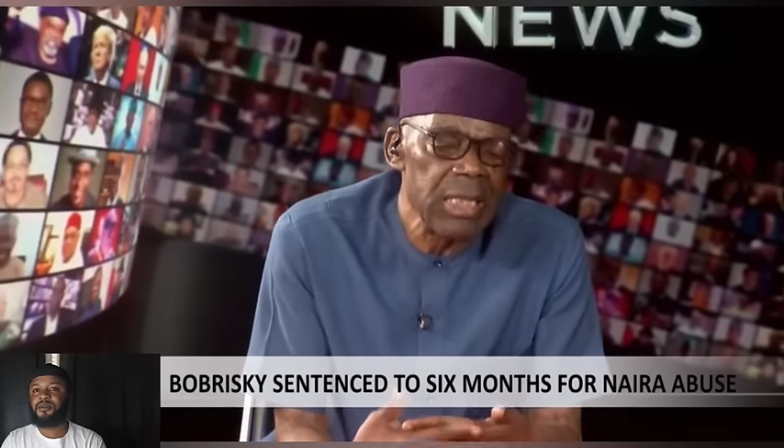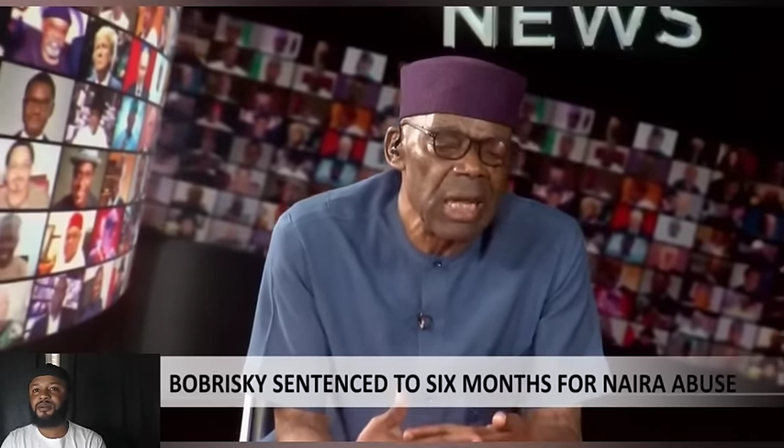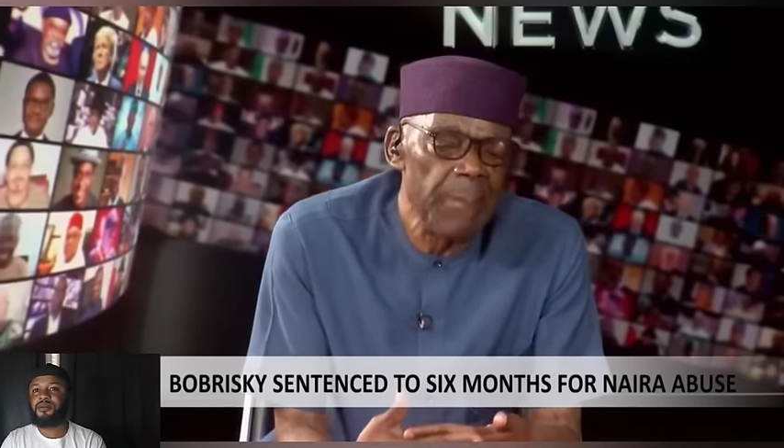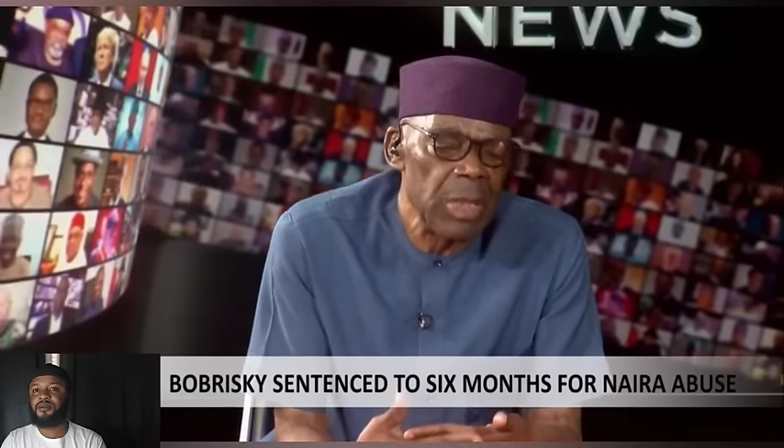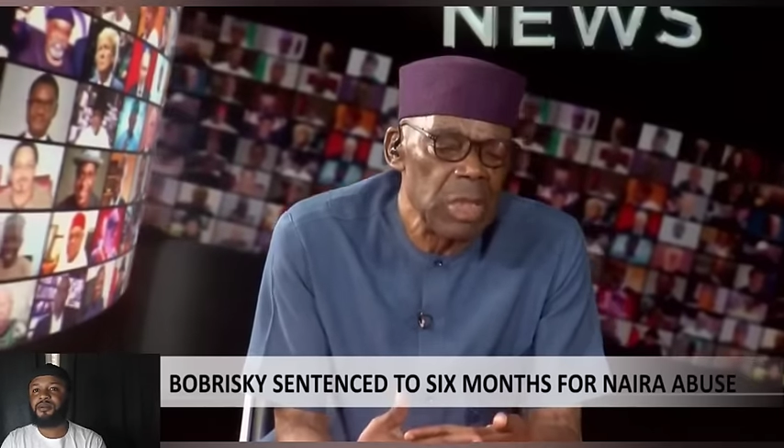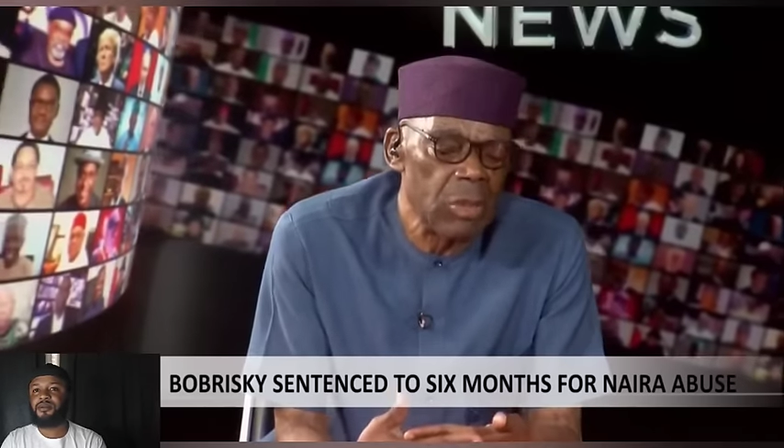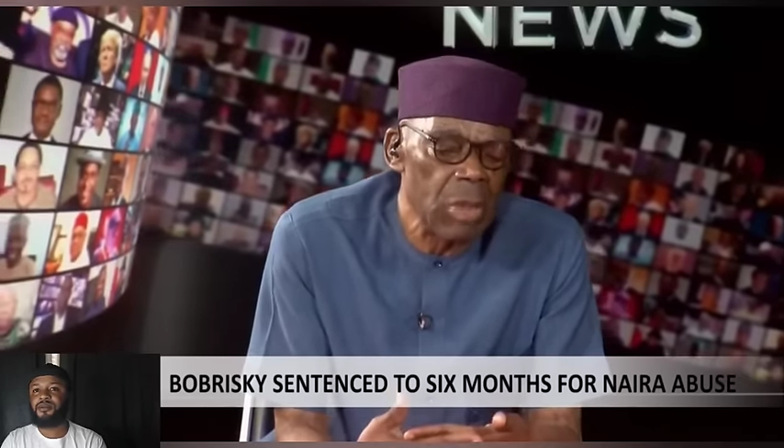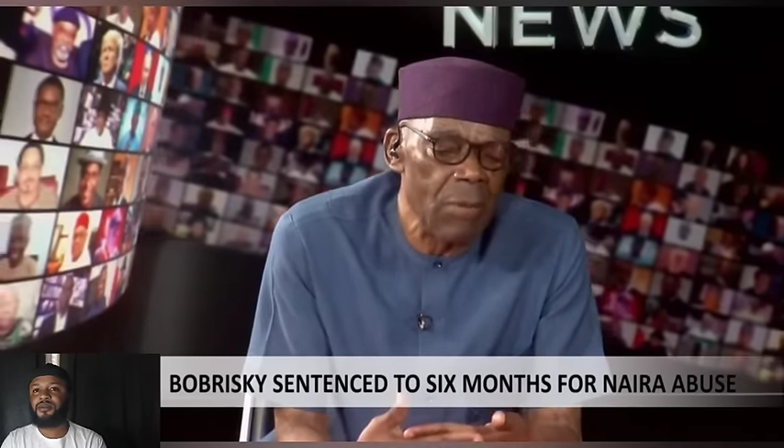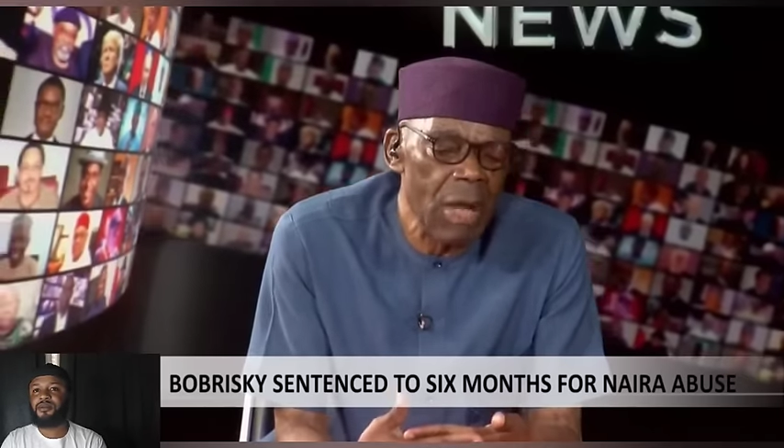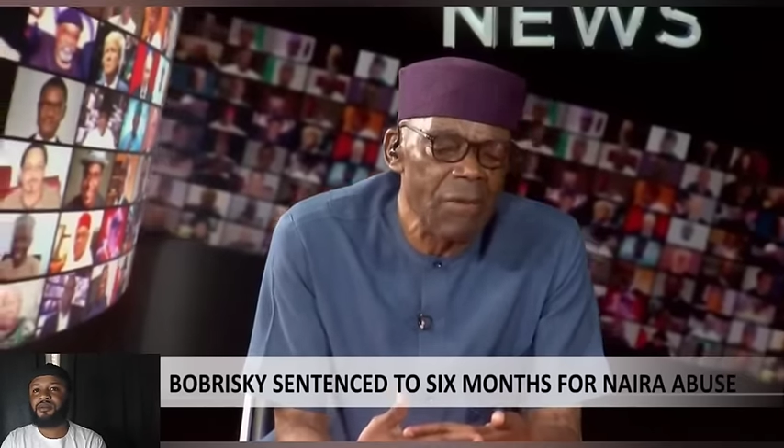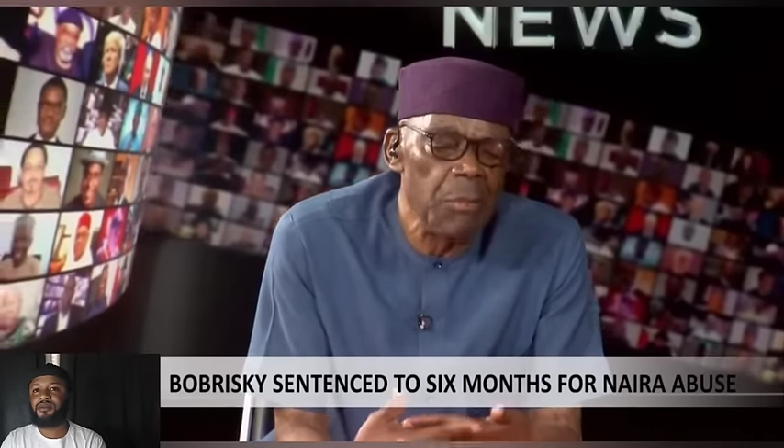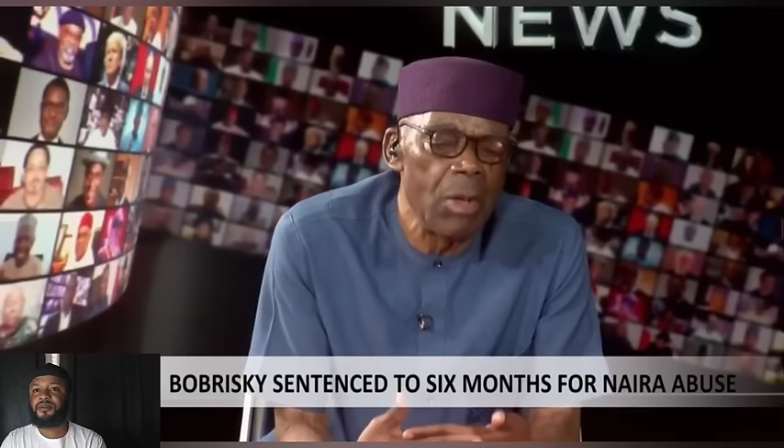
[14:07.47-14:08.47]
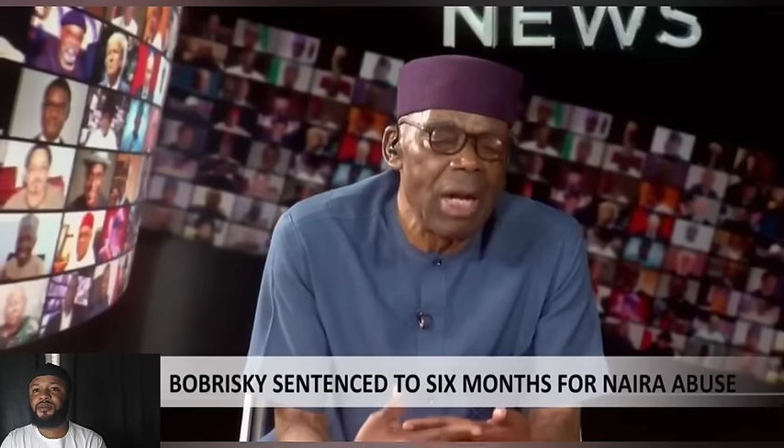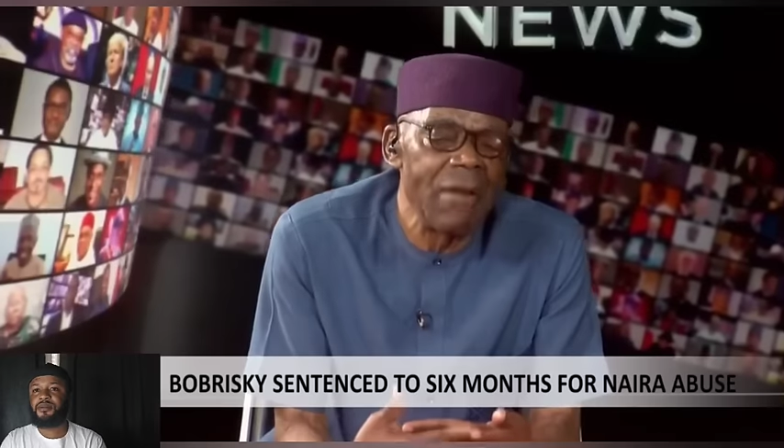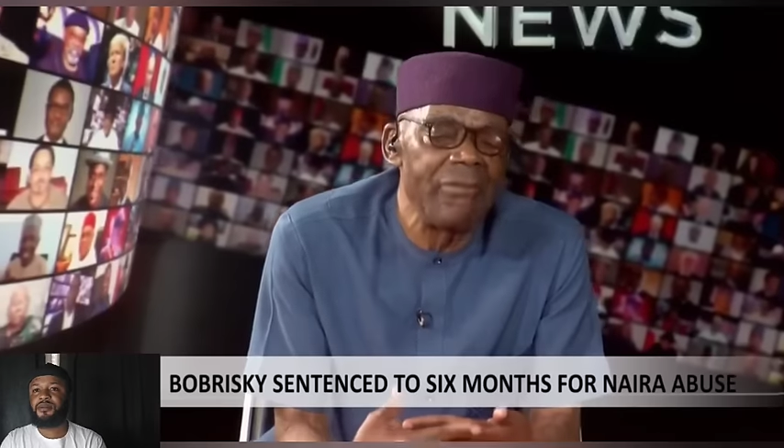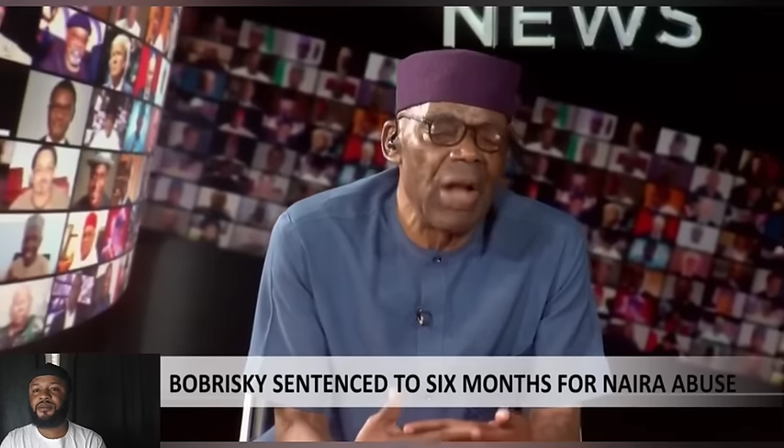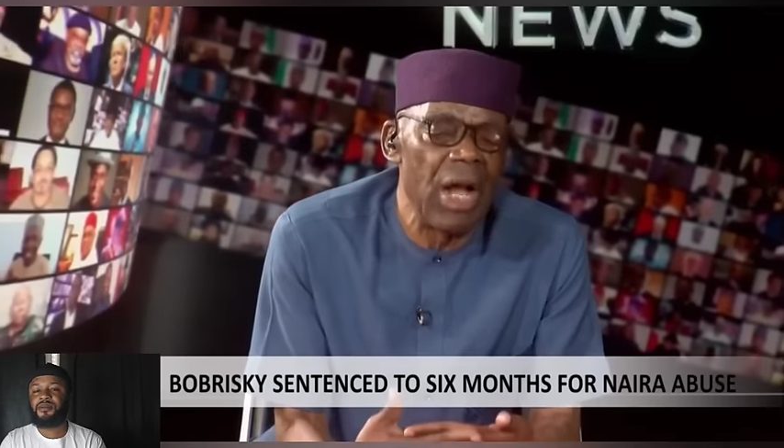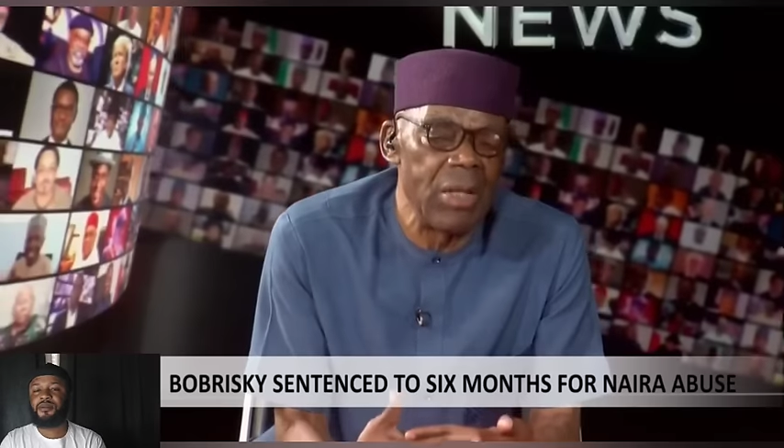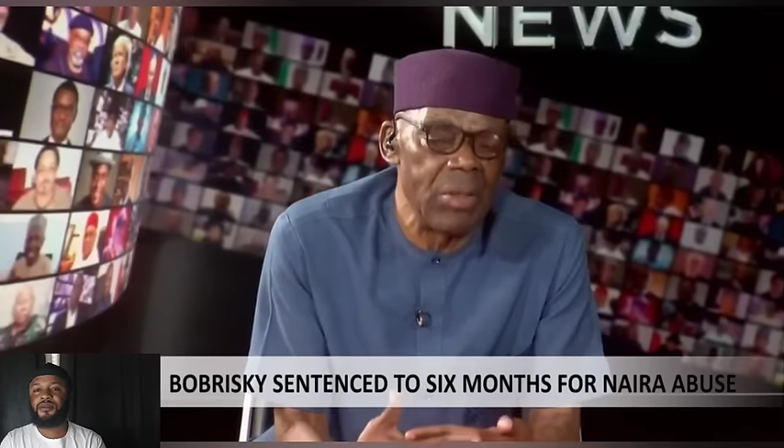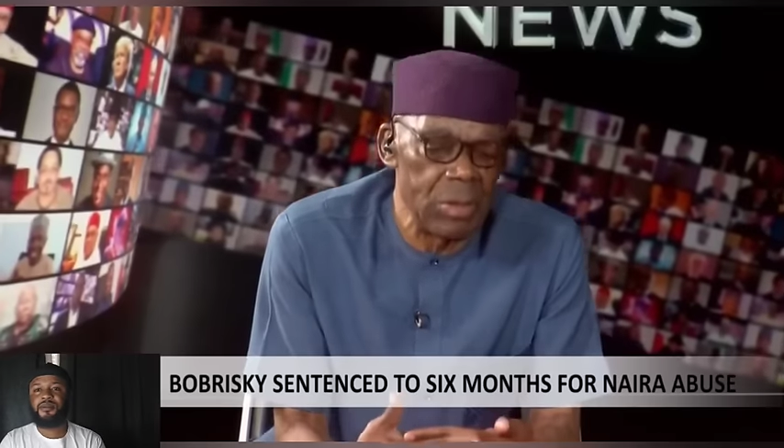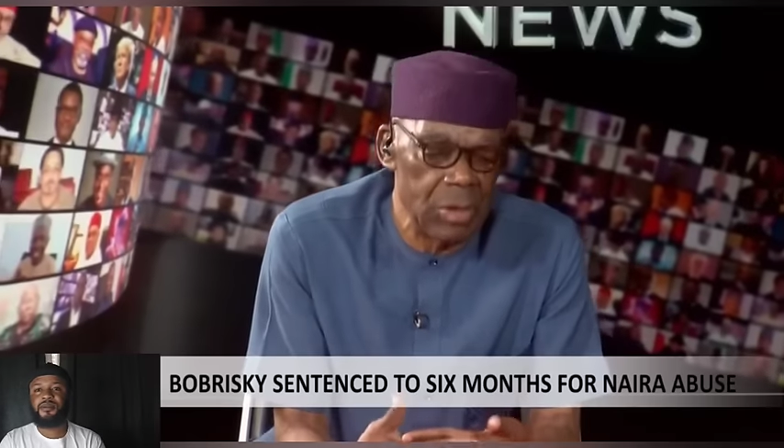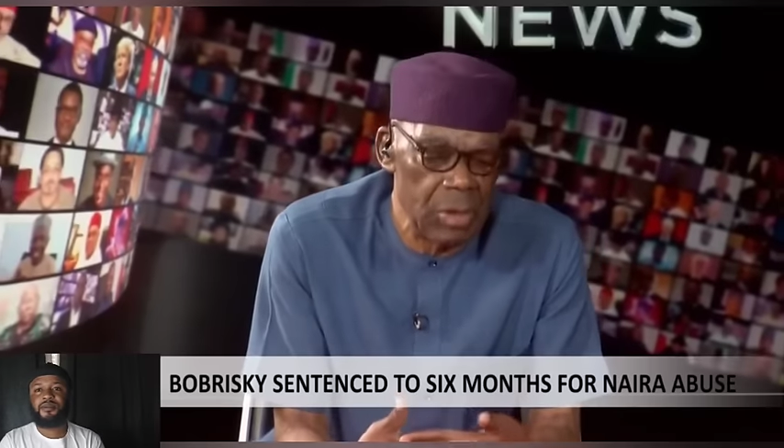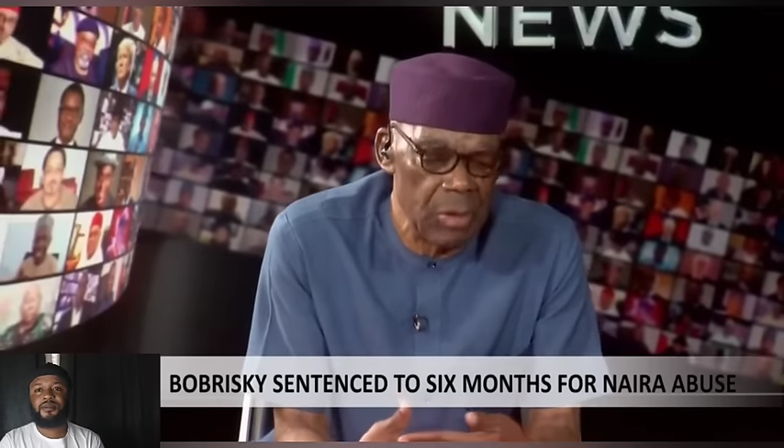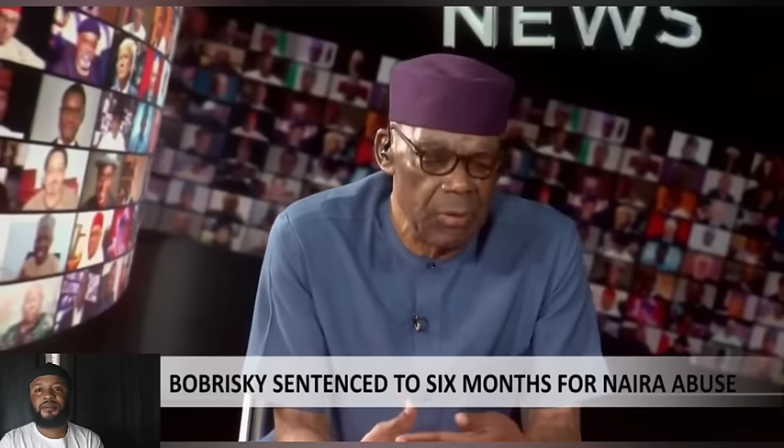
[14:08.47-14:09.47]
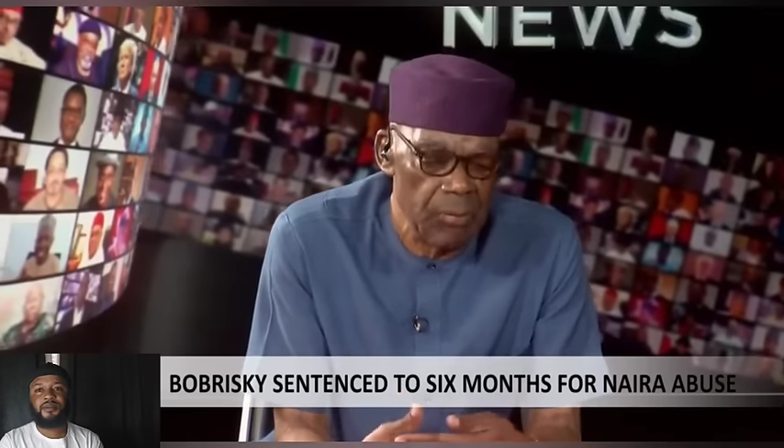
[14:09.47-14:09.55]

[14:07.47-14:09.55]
in particular, we have moral values.